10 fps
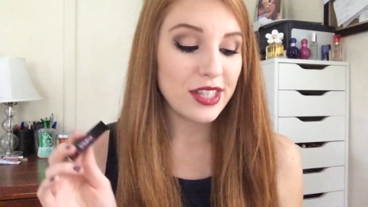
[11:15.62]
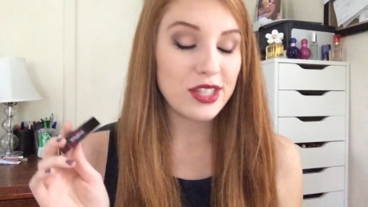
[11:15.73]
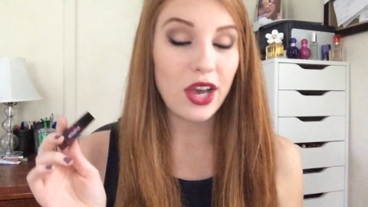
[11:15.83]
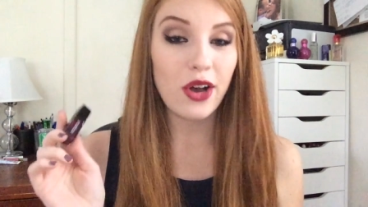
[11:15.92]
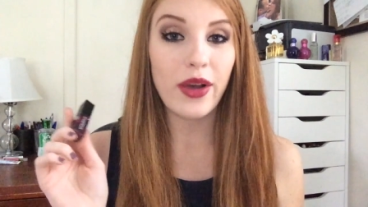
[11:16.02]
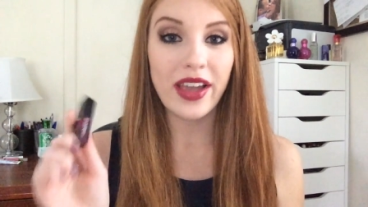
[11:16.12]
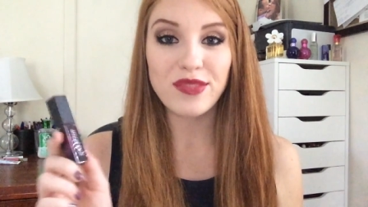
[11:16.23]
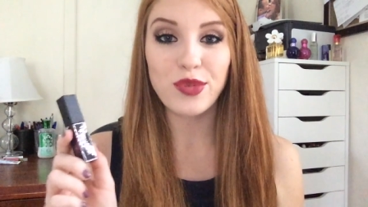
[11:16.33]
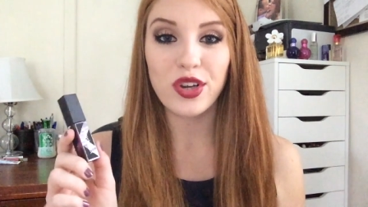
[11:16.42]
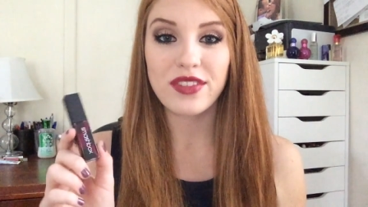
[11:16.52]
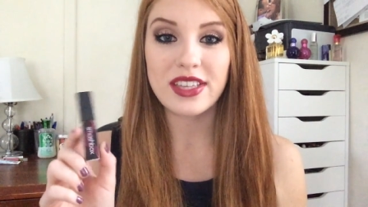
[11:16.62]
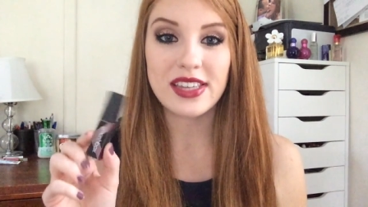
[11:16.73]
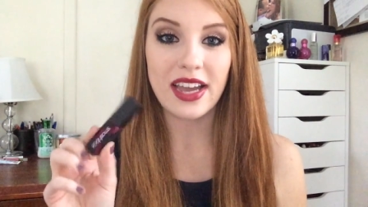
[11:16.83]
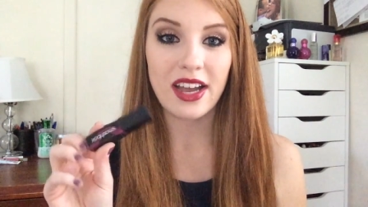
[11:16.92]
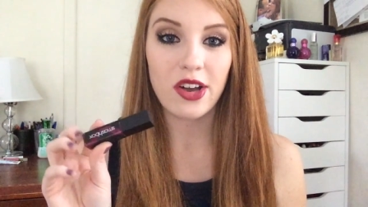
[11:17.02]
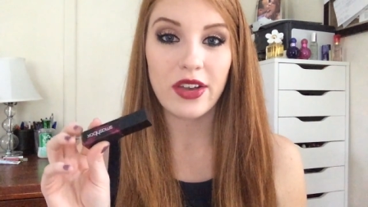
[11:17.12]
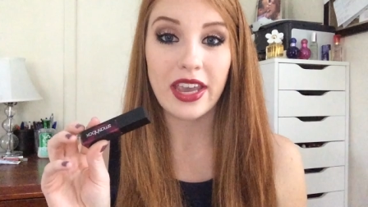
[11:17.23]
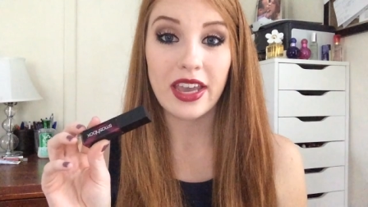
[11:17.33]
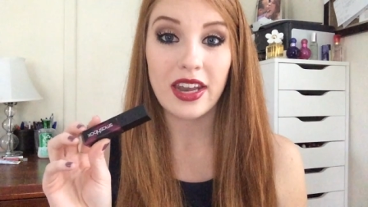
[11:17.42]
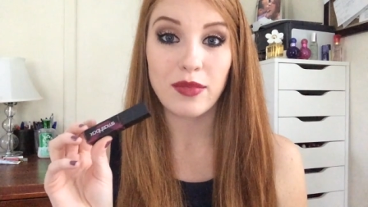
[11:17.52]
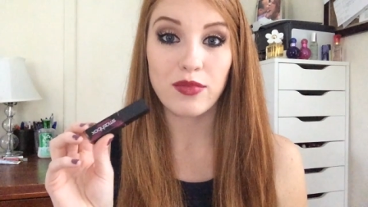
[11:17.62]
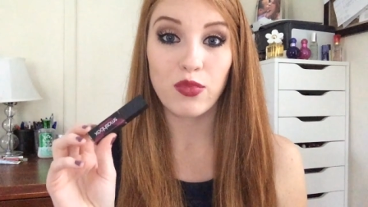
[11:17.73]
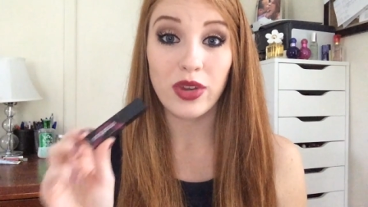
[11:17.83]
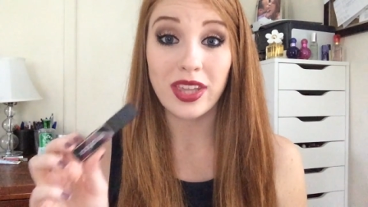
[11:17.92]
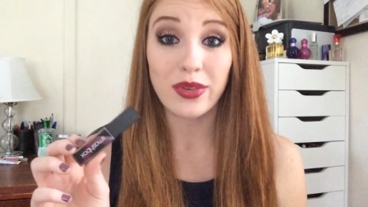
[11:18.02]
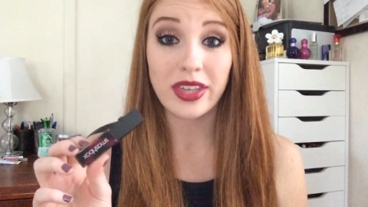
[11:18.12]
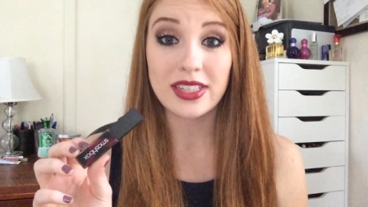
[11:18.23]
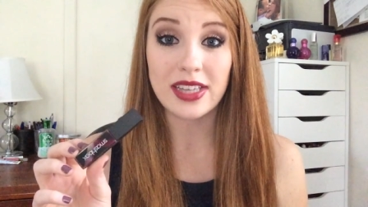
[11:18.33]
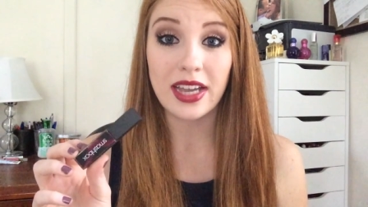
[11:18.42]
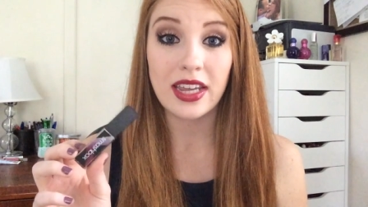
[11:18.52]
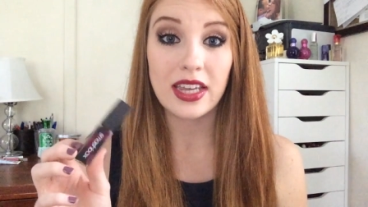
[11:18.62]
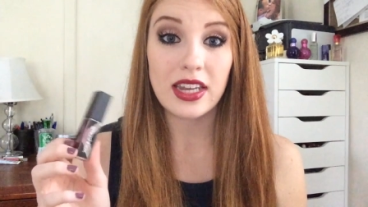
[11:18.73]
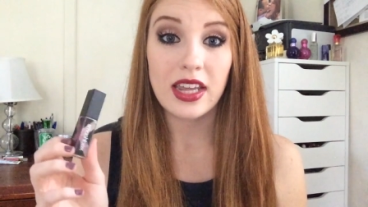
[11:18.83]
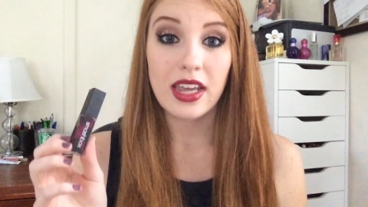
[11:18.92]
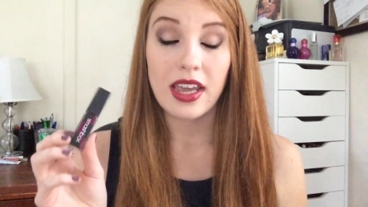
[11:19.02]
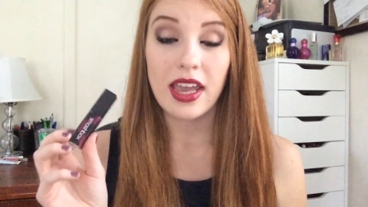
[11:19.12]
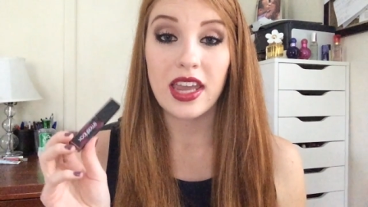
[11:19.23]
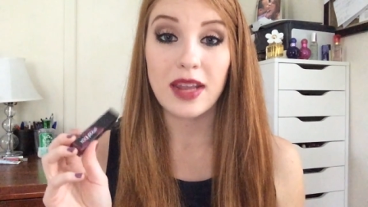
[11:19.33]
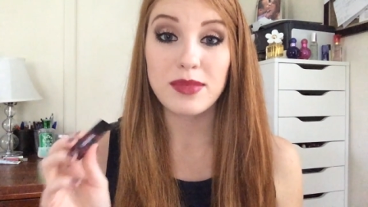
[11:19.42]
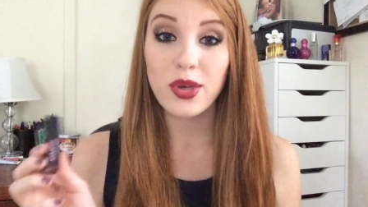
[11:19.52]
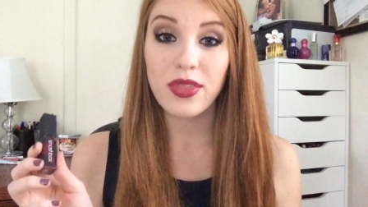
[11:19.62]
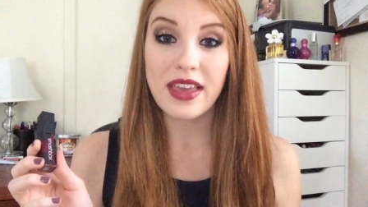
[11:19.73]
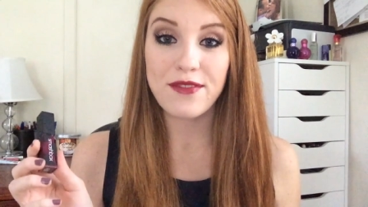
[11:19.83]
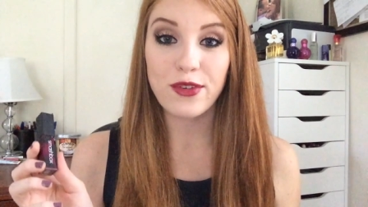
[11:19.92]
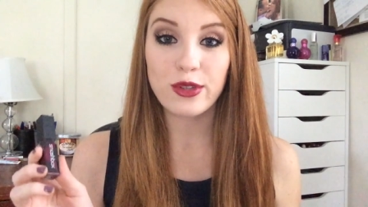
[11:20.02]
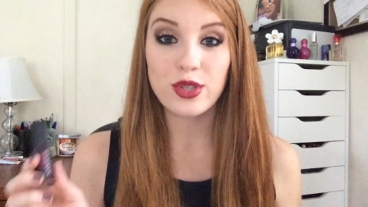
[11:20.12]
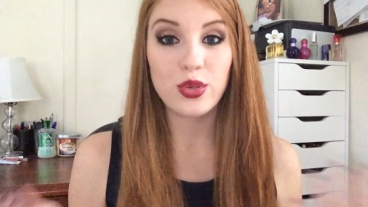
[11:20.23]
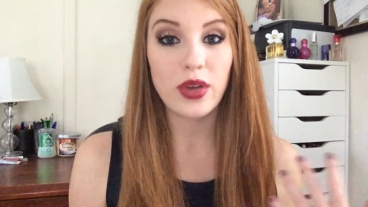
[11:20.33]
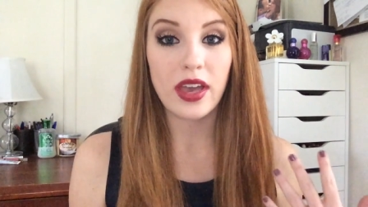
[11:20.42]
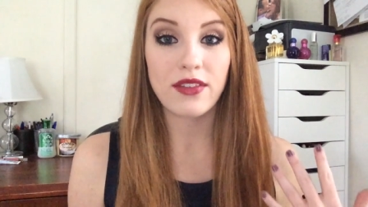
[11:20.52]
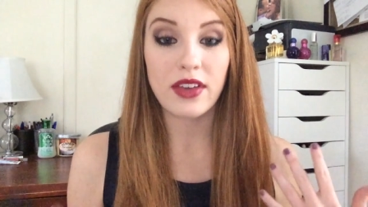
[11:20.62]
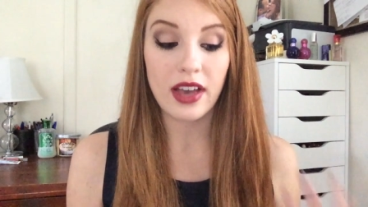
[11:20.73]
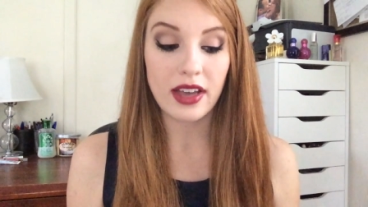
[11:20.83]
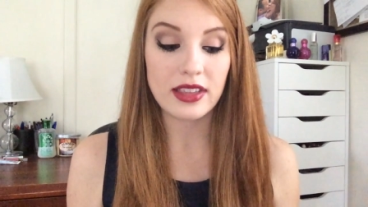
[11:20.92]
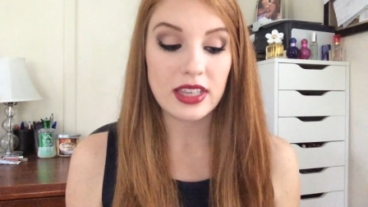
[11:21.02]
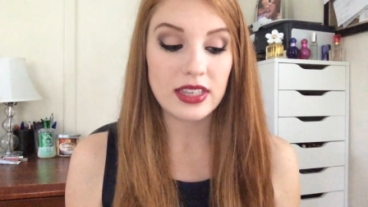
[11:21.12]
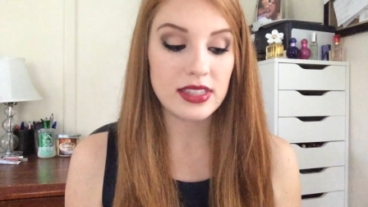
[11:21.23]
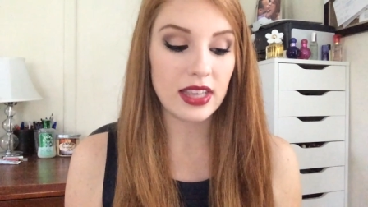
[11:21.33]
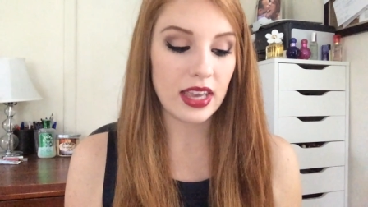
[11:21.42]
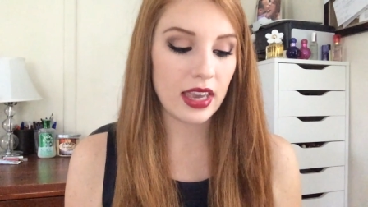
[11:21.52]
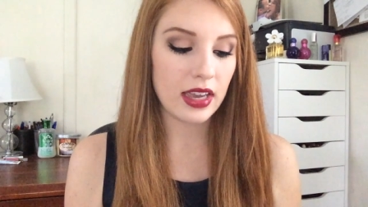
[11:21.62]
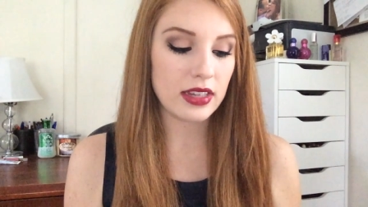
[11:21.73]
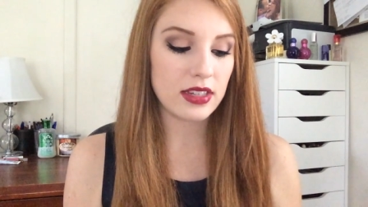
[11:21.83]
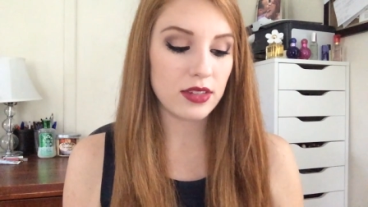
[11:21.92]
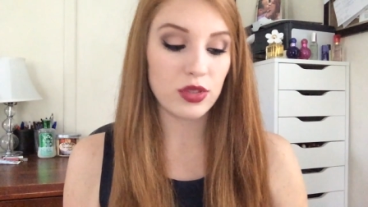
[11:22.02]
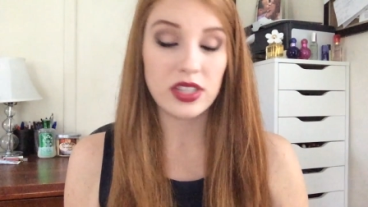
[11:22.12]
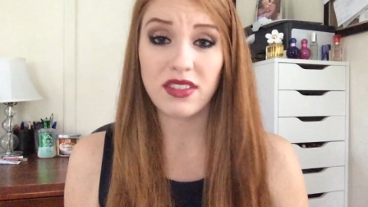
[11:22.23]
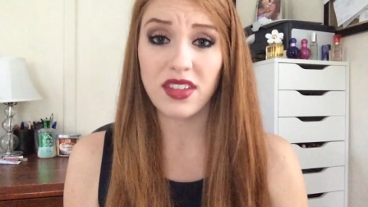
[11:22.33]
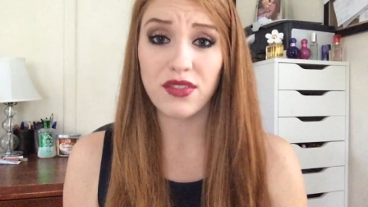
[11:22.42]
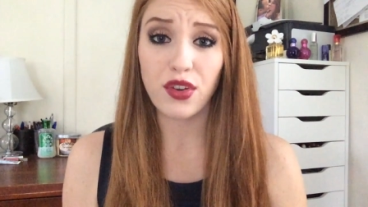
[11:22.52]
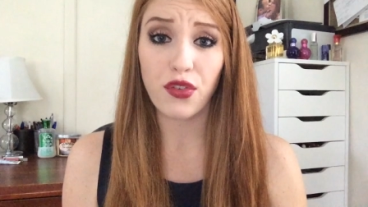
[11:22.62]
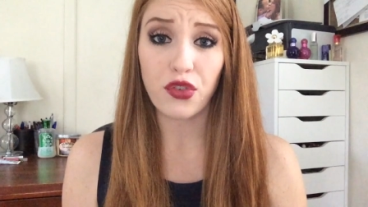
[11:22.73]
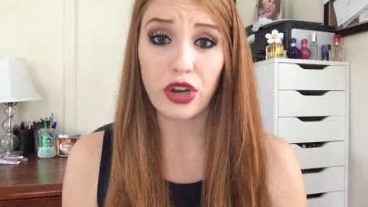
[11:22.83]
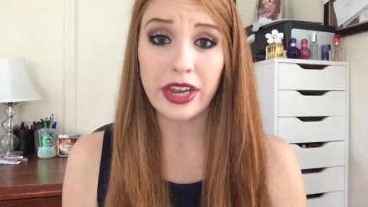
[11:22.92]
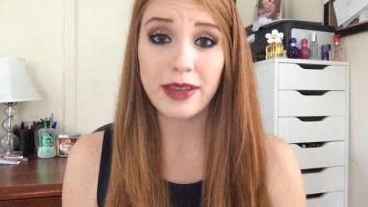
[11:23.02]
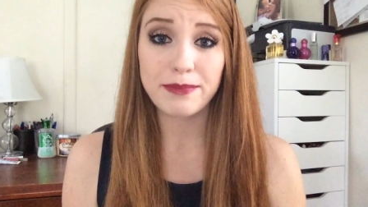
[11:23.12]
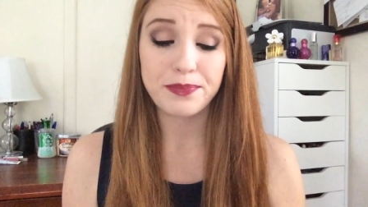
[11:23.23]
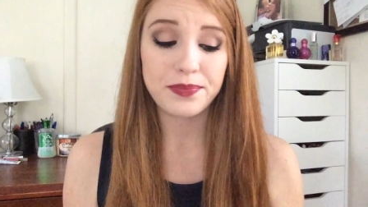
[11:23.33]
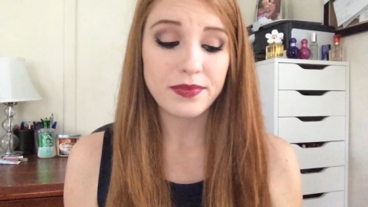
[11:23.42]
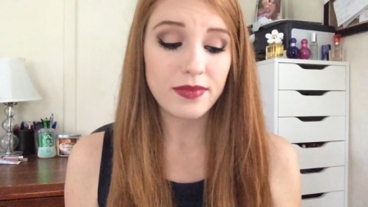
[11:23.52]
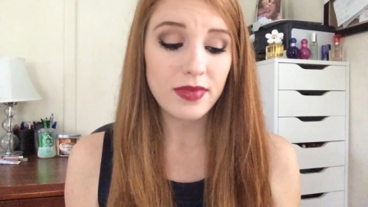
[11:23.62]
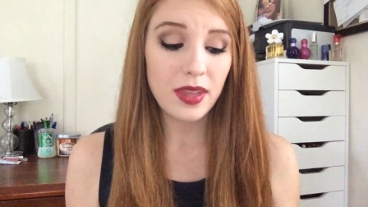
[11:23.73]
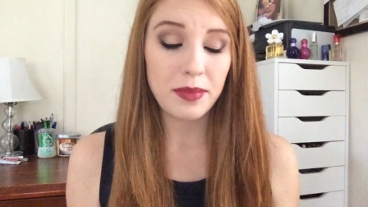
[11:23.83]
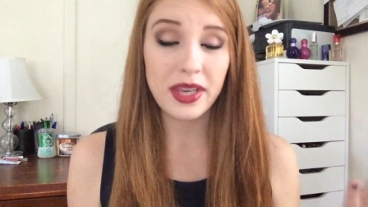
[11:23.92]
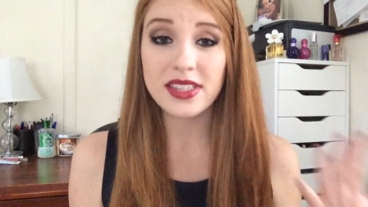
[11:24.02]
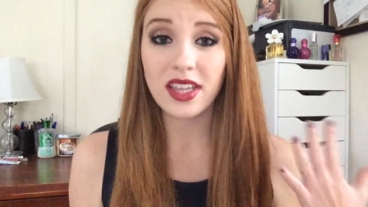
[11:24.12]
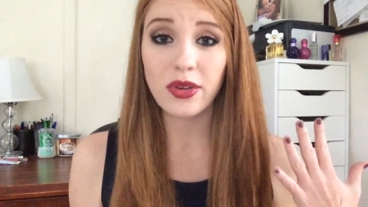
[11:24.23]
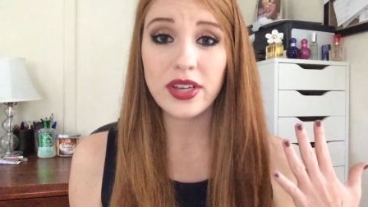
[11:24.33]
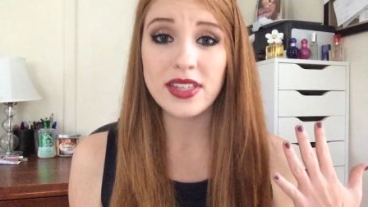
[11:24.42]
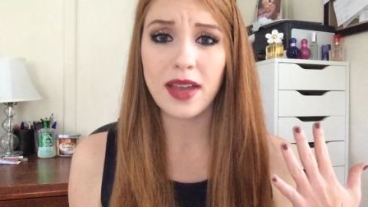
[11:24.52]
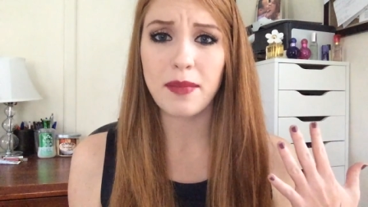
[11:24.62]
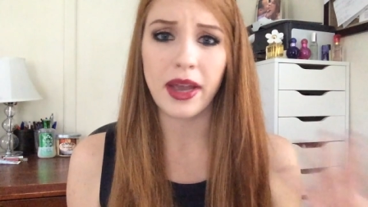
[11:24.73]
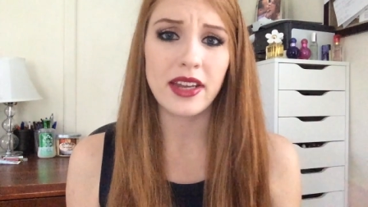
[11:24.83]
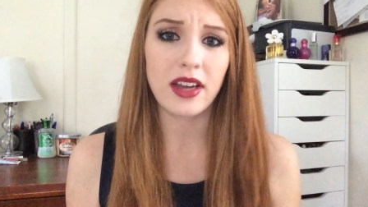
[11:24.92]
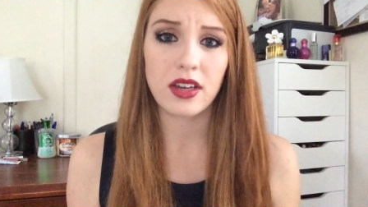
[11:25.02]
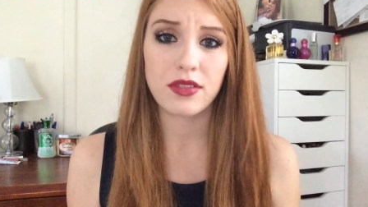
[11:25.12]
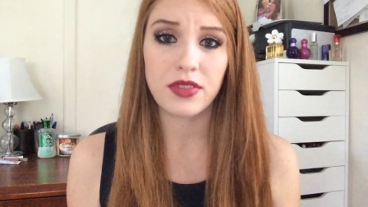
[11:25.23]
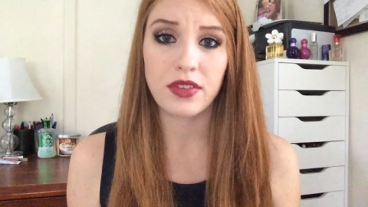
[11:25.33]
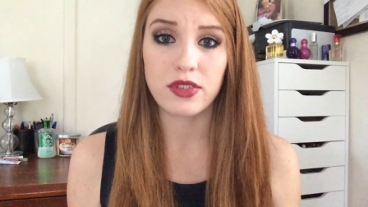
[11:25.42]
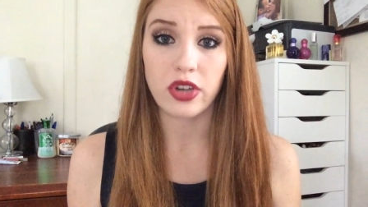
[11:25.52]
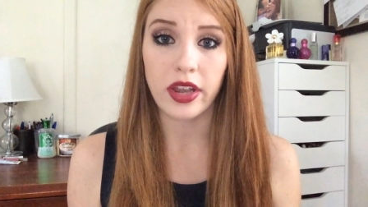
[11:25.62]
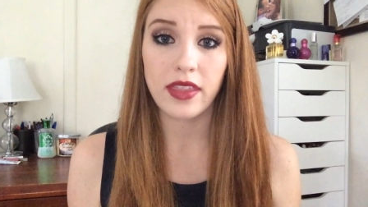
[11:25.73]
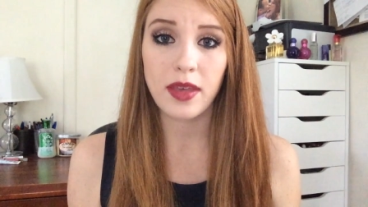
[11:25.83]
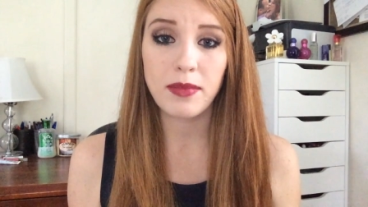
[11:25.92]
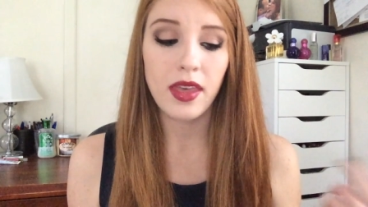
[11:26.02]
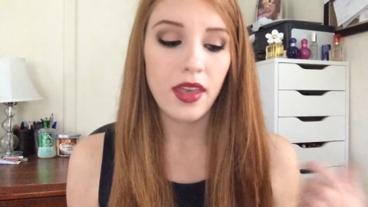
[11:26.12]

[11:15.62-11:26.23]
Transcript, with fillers: So I have more of these now, and I'm really, really excited. And I'm so thankful to have gotten these and received them for free because otherwise I might not have even tried them.